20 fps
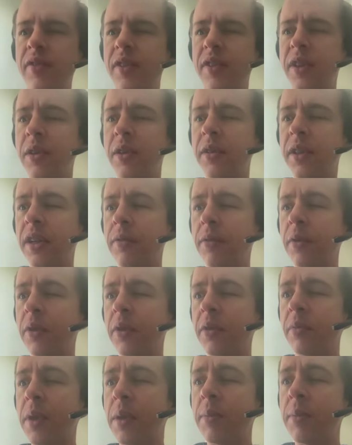like
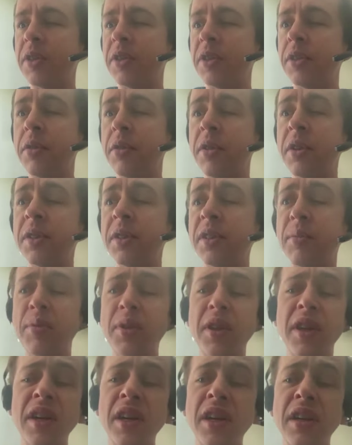for maybe students
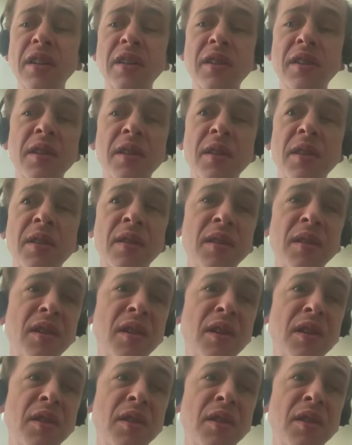applying to,